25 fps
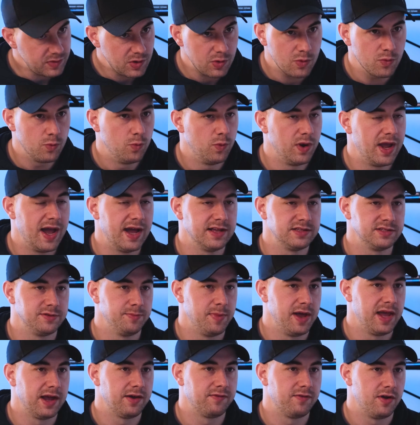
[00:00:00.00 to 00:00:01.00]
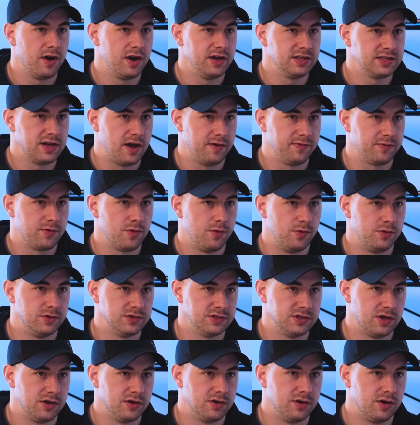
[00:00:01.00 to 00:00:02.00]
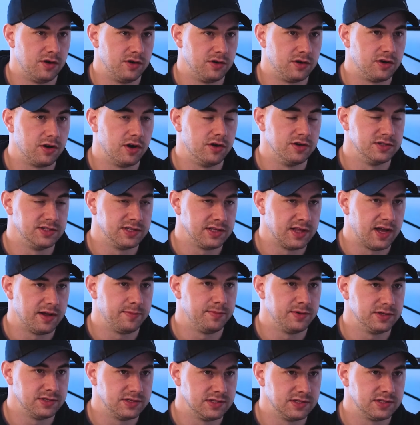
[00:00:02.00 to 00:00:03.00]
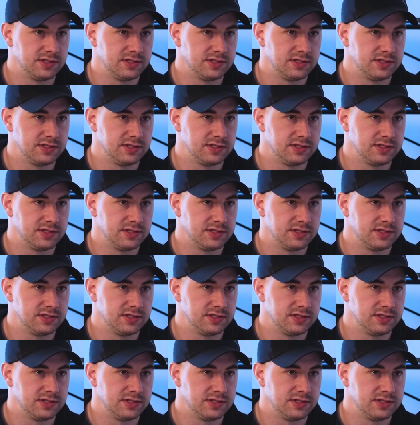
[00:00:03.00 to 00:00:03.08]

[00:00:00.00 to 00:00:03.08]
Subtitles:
We had to make very tough calls on closing that business